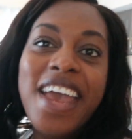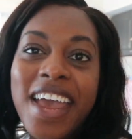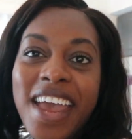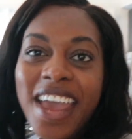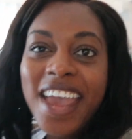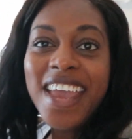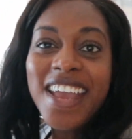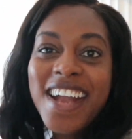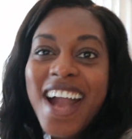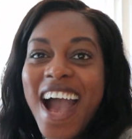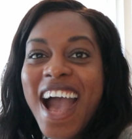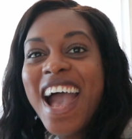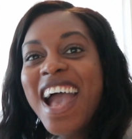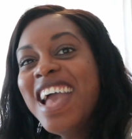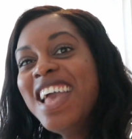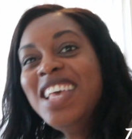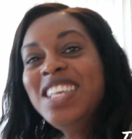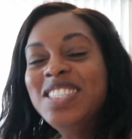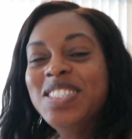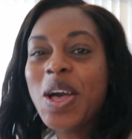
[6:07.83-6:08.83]
Hey
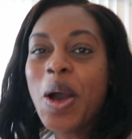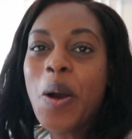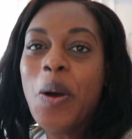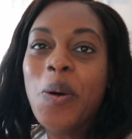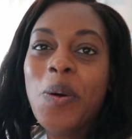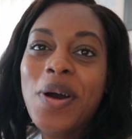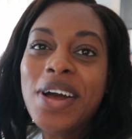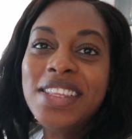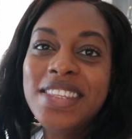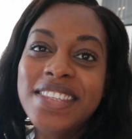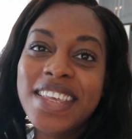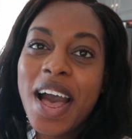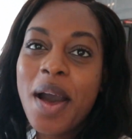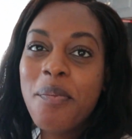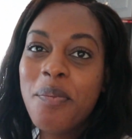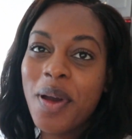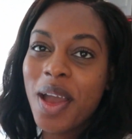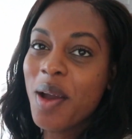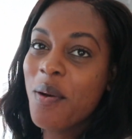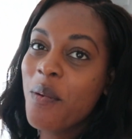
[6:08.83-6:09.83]
guys, what's
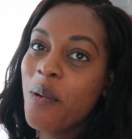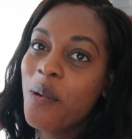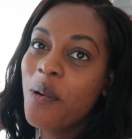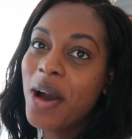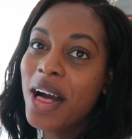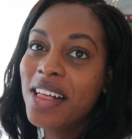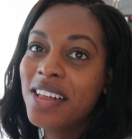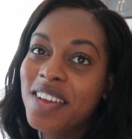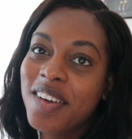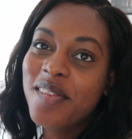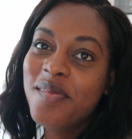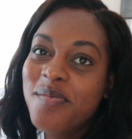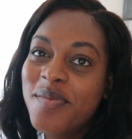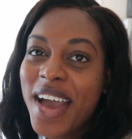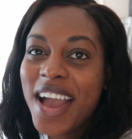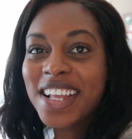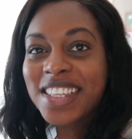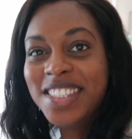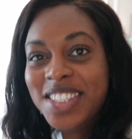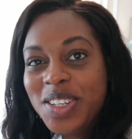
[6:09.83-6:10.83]
up and welcome
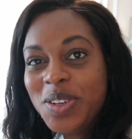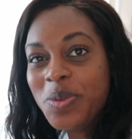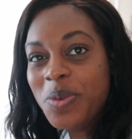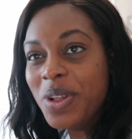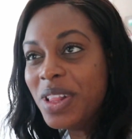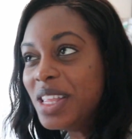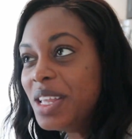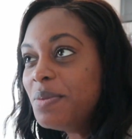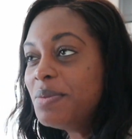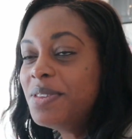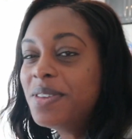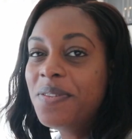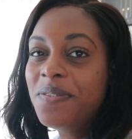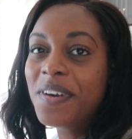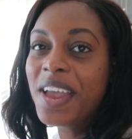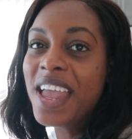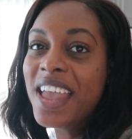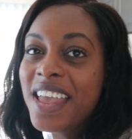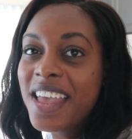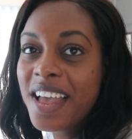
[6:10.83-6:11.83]
back to the Williams
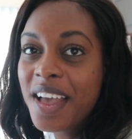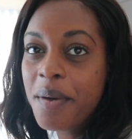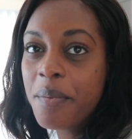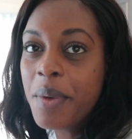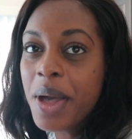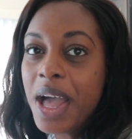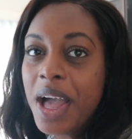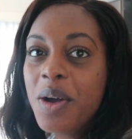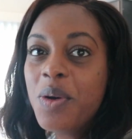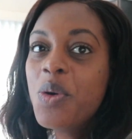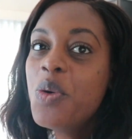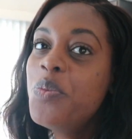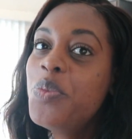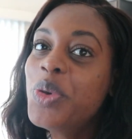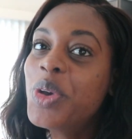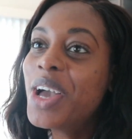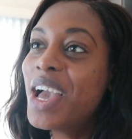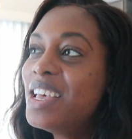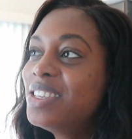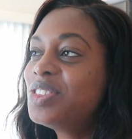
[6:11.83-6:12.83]
fam. I hope
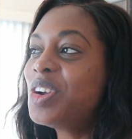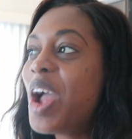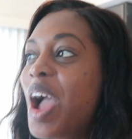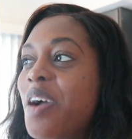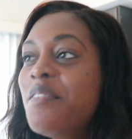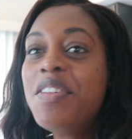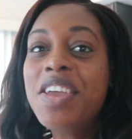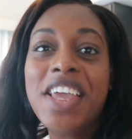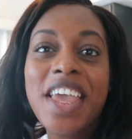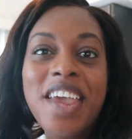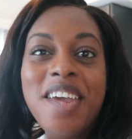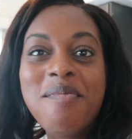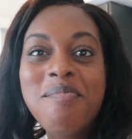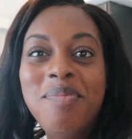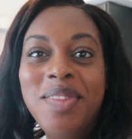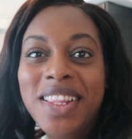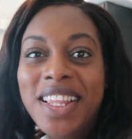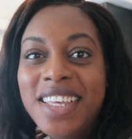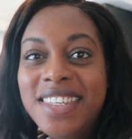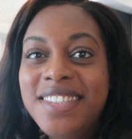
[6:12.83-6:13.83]
you guys are having a
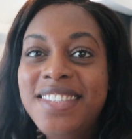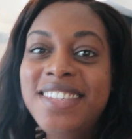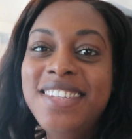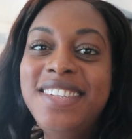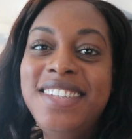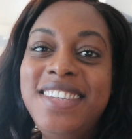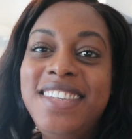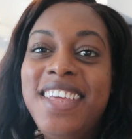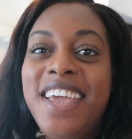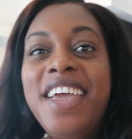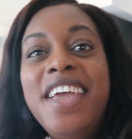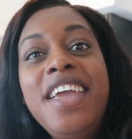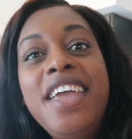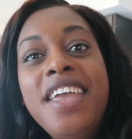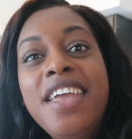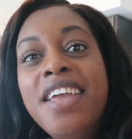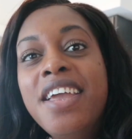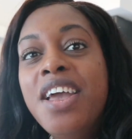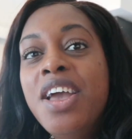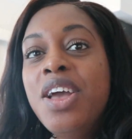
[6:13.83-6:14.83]
blessed
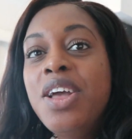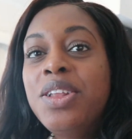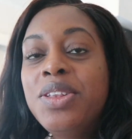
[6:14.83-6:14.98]
day.